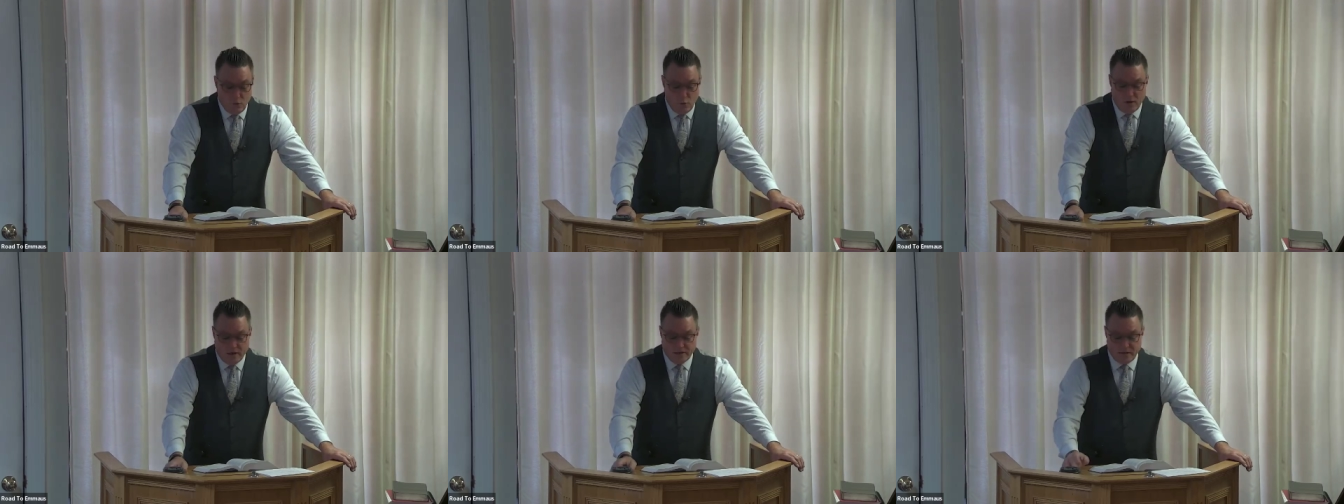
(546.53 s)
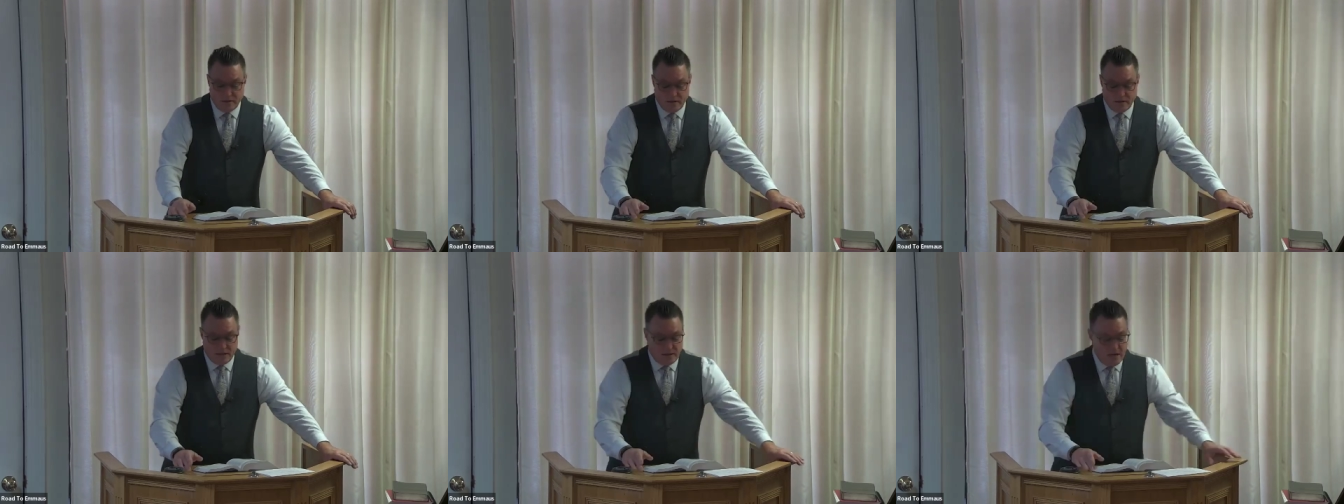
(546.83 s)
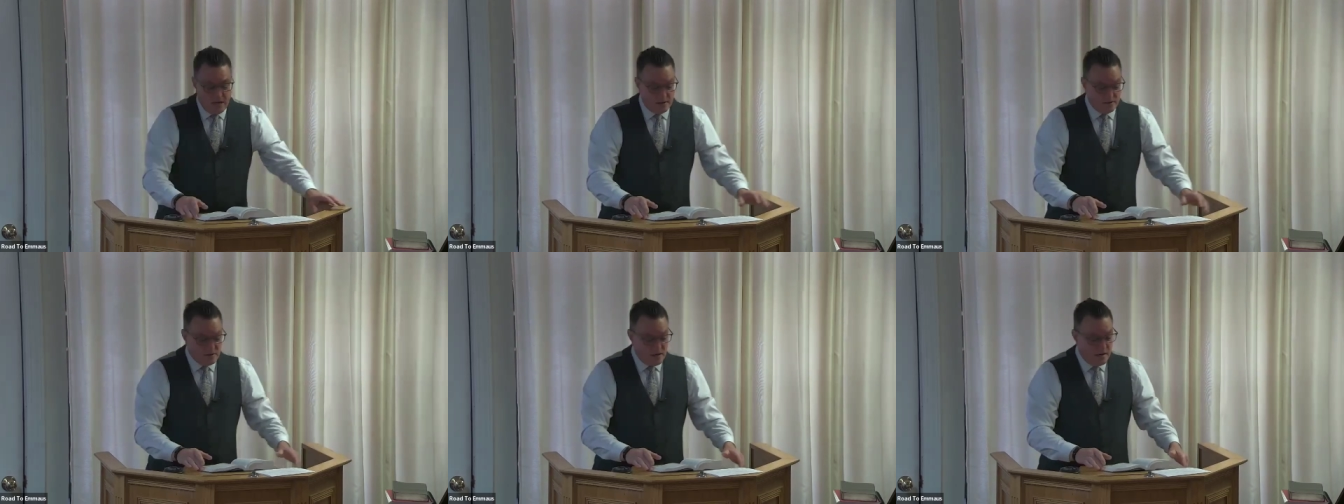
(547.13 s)
Wasn't the
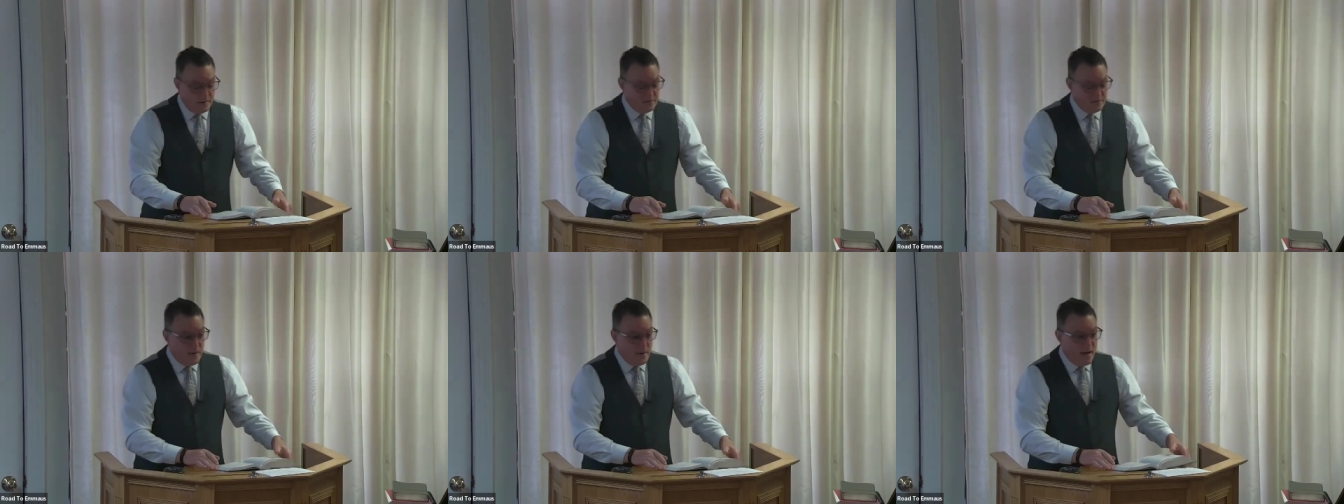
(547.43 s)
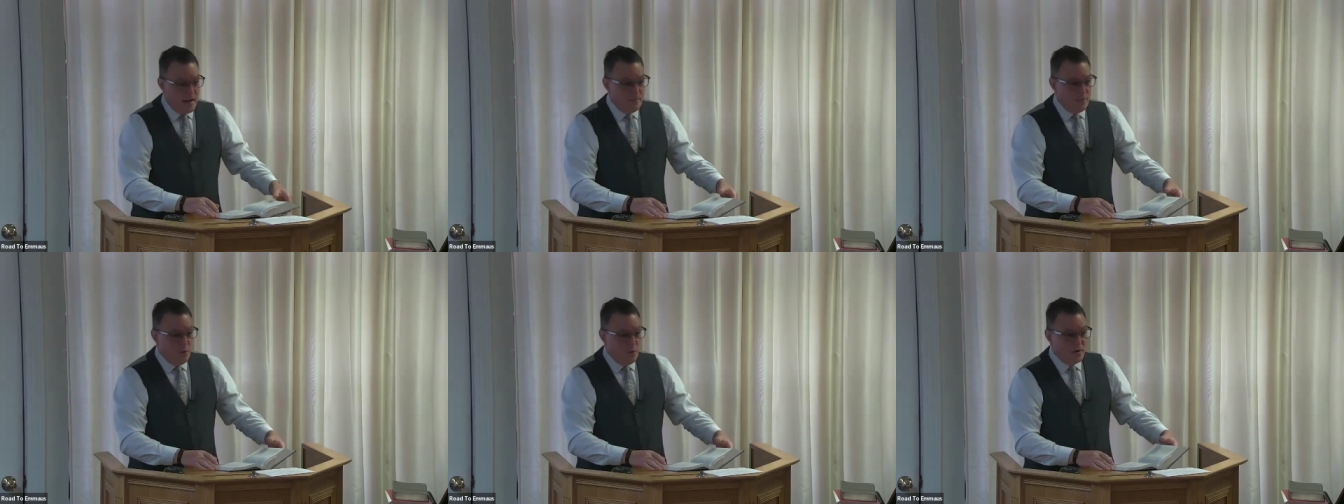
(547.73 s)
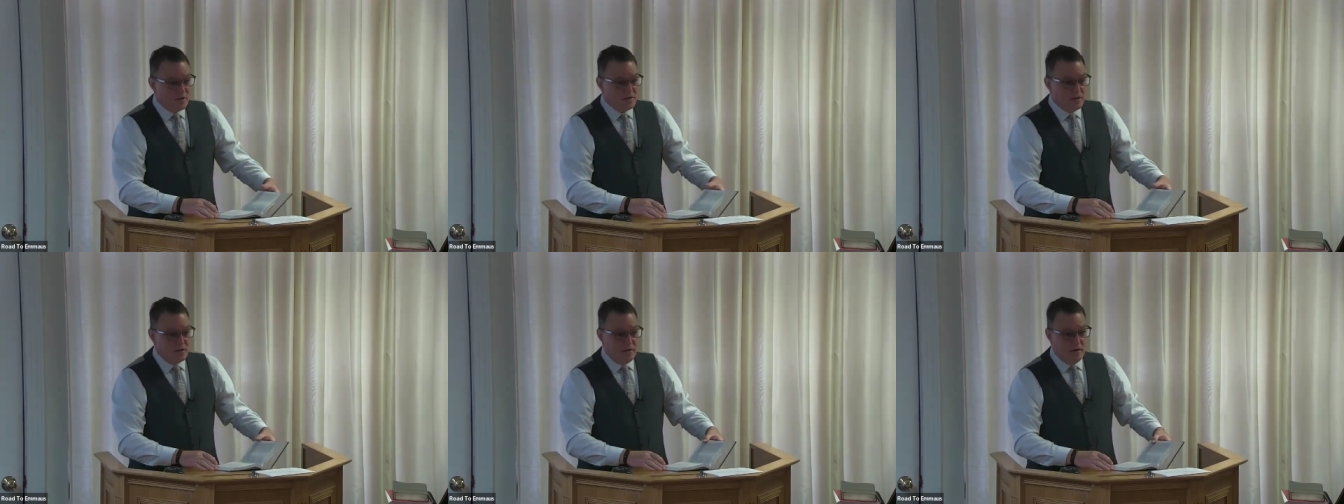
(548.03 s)
King James Bible,
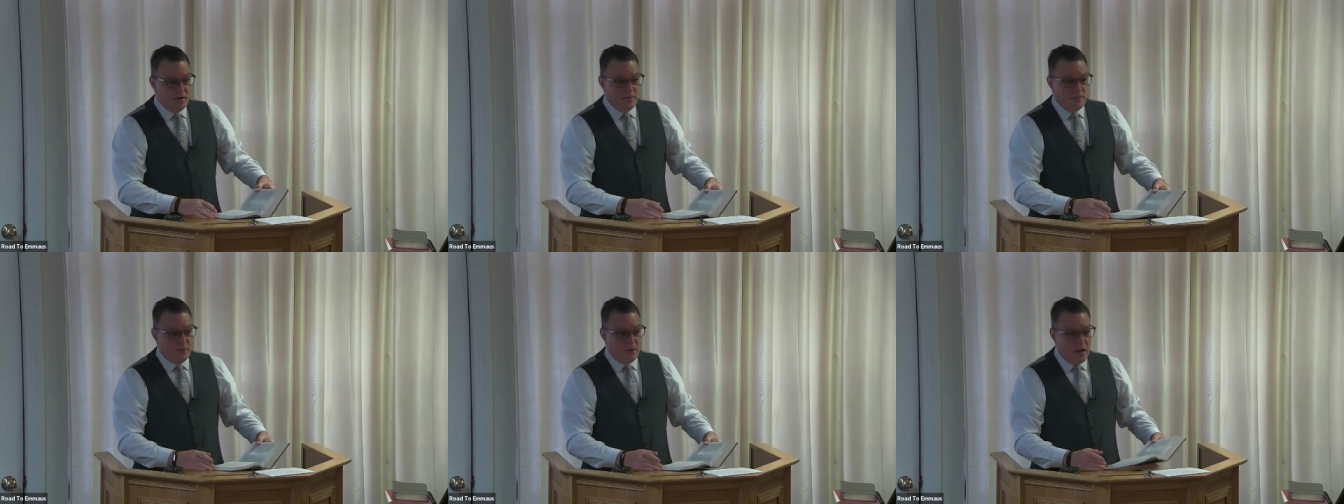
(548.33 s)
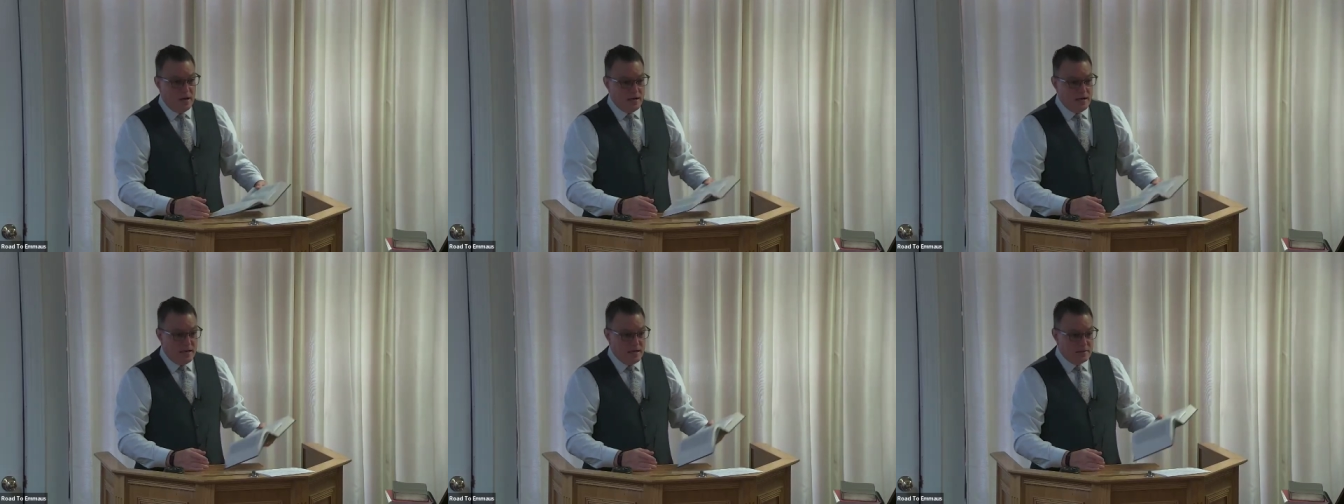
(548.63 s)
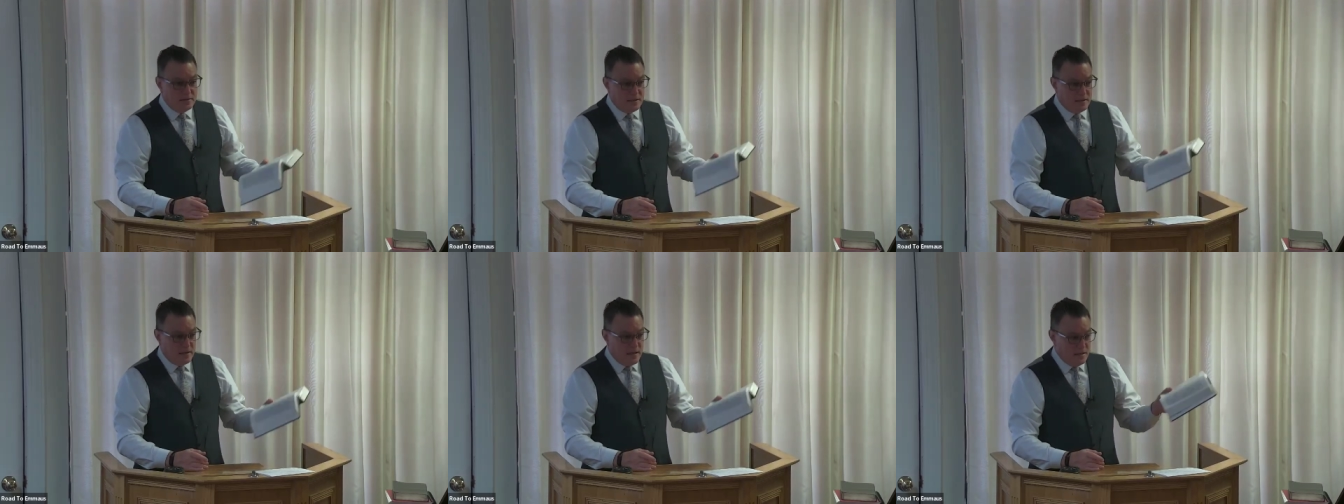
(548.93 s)
wasn't there a plot
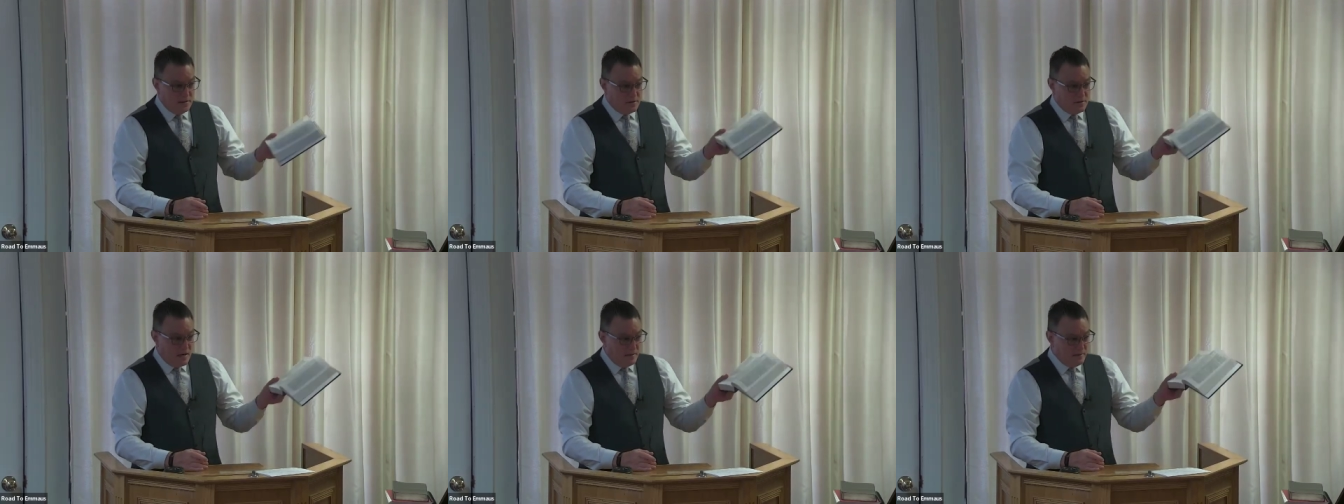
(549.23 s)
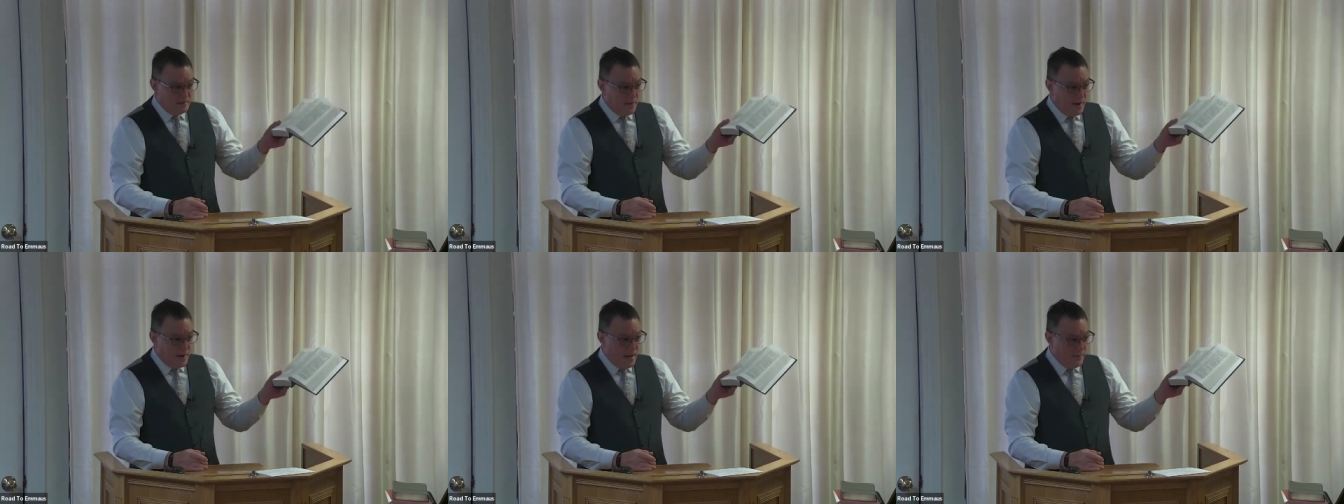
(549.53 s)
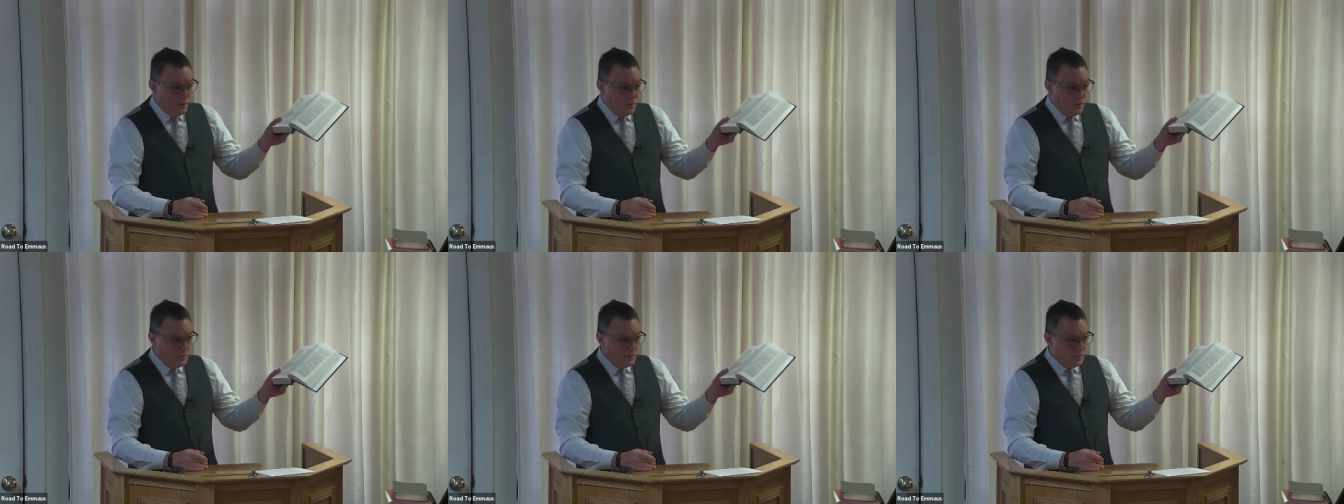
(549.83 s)
against the King James
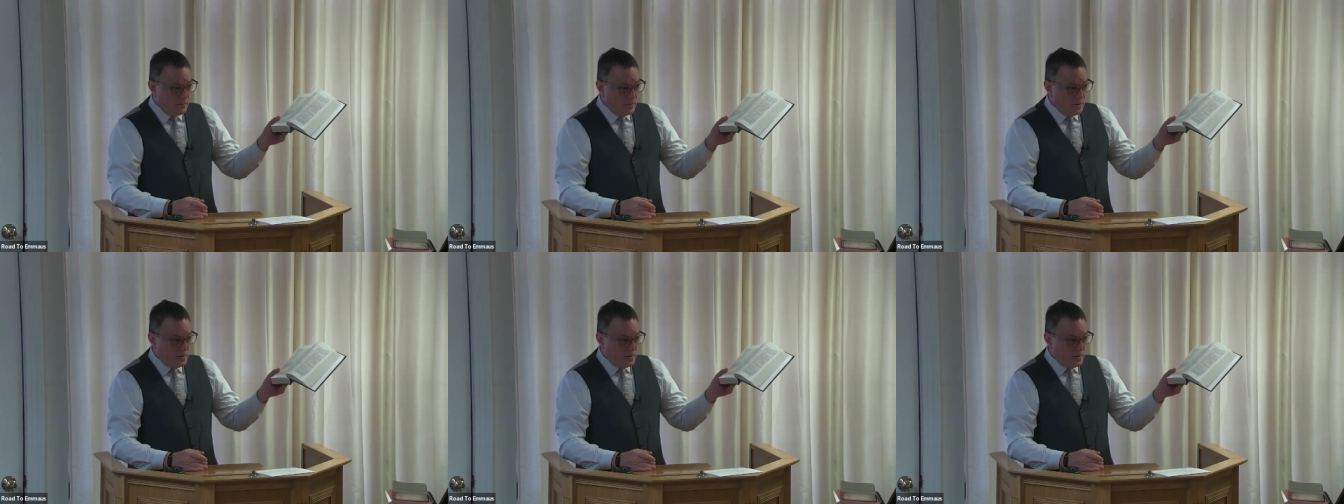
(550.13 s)
Bible?